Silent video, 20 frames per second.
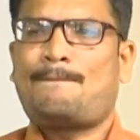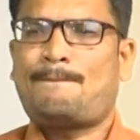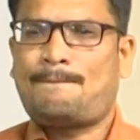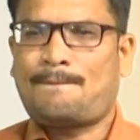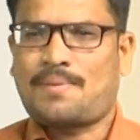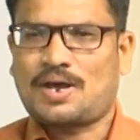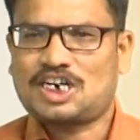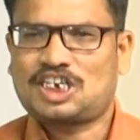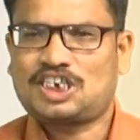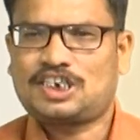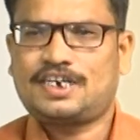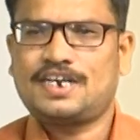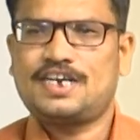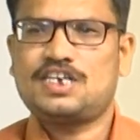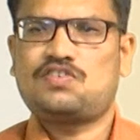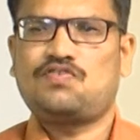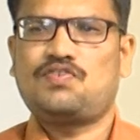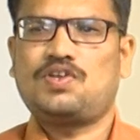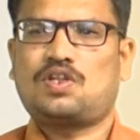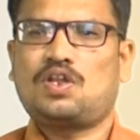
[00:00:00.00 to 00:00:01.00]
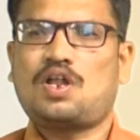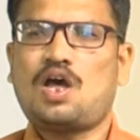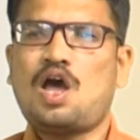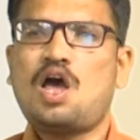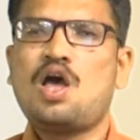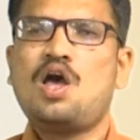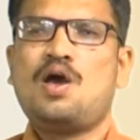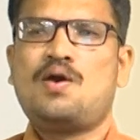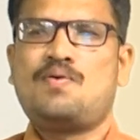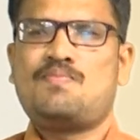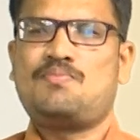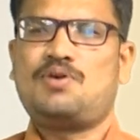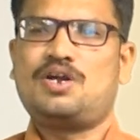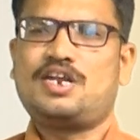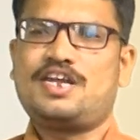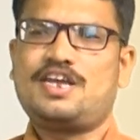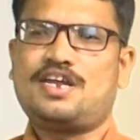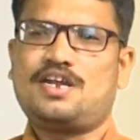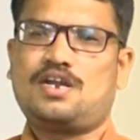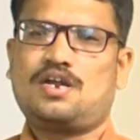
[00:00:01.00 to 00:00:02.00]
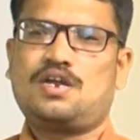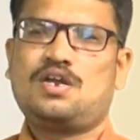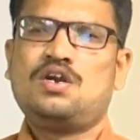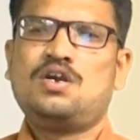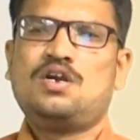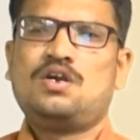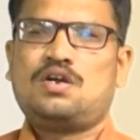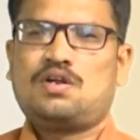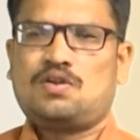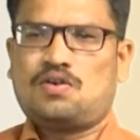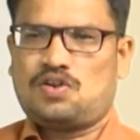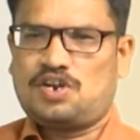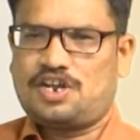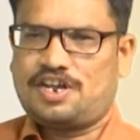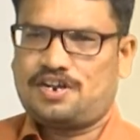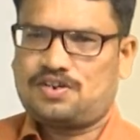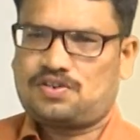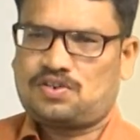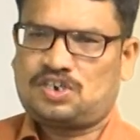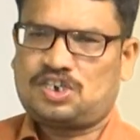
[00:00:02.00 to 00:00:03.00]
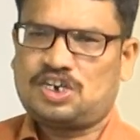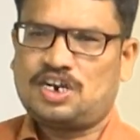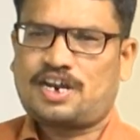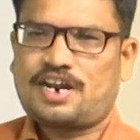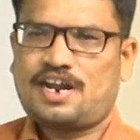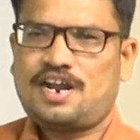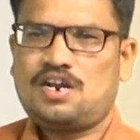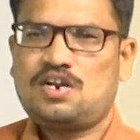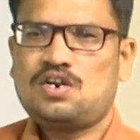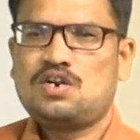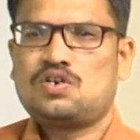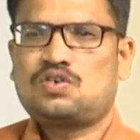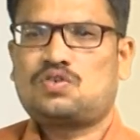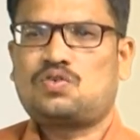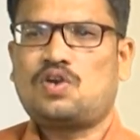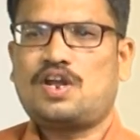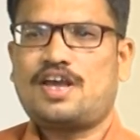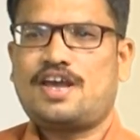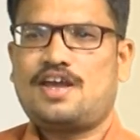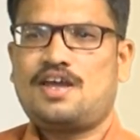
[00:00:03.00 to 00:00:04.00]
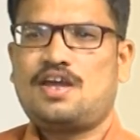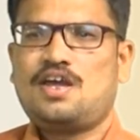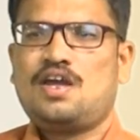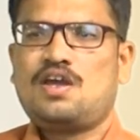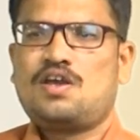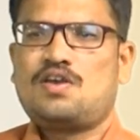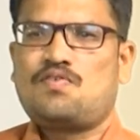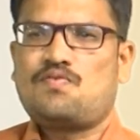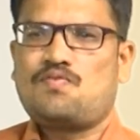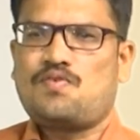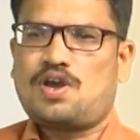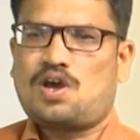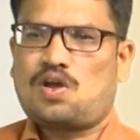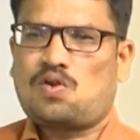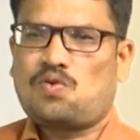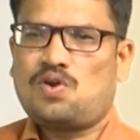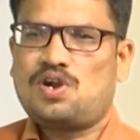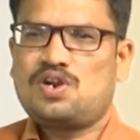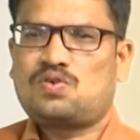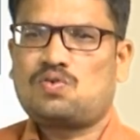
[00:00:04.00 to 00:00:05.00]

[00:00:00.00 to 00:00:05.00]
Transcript: purchase with the money. Dear children, today we are going